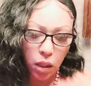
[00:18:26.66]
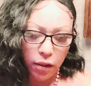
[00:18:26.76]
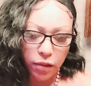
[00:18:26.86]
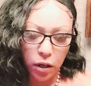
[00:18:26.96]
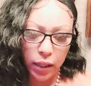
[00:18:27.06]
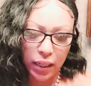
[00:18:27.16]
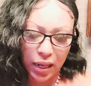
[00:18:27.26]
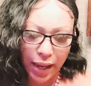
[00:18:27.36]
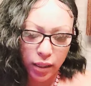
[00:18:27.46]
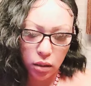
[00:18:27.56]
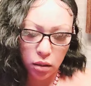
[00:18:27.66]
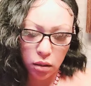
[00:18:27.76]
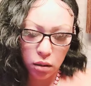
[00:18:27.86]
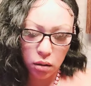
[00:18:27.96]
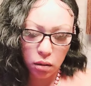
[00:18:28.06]
They're
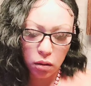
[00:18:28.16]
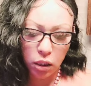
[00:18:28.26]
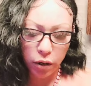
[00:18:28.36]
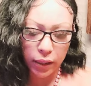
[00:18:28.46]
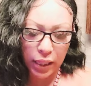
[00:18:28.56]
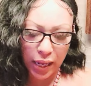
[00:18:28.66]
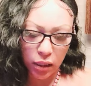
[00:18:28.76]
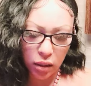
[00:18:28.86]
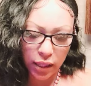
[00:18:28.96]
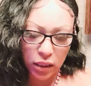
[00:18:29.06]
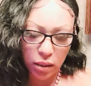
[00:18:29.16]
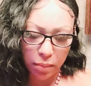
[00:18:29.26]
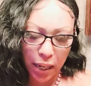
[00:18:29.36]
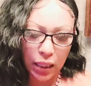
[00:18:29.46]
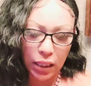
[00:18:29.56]
enlightened they're enlightened that
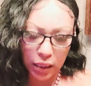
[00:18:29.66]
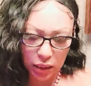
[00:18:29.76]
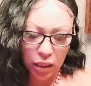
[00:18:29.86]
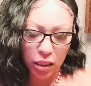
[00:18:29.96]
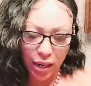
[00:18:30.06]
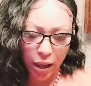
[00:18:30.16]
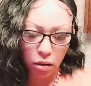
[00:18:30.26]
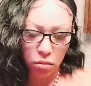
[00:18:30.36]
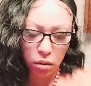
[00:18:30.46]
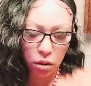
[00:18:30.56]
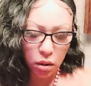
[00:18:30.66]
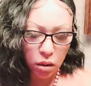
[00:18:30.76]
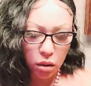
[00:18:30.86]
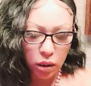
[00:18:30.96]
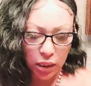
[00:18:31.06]
somebody is in and out,
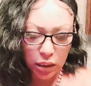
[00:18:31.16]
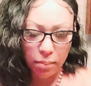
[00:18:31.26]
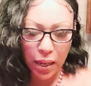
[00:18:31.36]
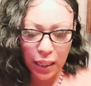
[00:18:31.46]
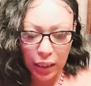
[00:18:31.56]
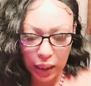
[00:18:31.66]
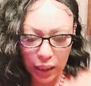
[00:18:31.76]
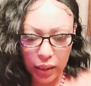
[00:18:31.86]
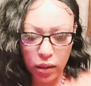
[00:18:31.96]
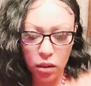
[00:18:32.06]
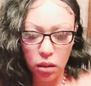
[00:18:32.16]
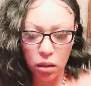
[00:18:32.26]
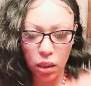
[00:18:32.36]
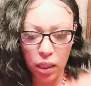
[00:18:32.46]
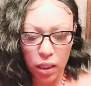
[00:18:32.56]
that somebody is
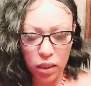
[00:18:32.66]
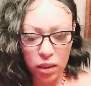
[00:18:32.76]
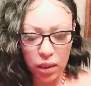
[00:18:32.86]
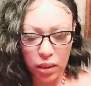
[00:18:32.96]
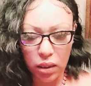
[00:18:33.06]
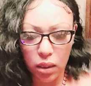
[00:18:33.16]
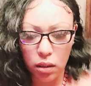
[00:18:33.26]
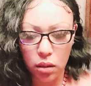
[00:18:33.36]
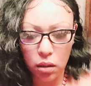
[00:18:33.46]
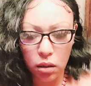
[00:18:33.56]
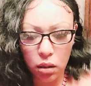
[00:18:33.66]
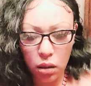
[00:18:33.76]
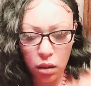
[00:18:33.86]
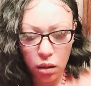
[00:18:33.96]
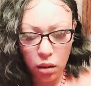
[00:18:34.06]
inconsistent,
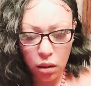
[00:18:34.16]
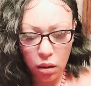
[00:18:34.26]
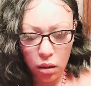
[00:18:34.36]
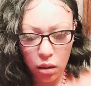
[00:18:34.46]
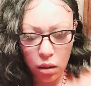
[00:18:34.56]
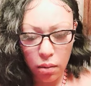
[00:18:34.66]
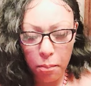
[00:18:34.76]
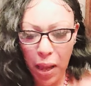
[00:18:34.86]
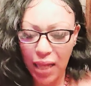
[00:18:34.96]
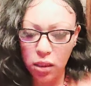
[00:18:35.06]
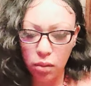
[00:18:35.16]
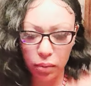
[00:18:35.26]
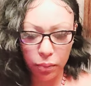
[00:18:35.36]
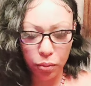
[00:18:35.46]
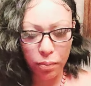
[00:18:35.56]

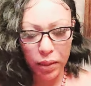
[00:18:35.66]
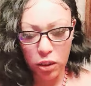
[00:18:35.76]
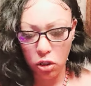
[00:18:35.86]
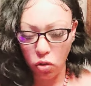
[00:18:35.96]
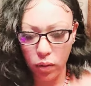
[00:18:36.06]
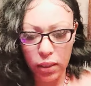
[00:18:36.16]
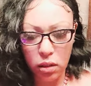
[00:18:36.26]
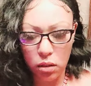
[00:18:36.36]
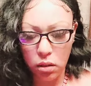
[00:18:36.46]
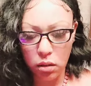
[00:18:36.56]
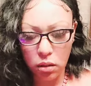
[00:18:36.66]
possibly promiscuous,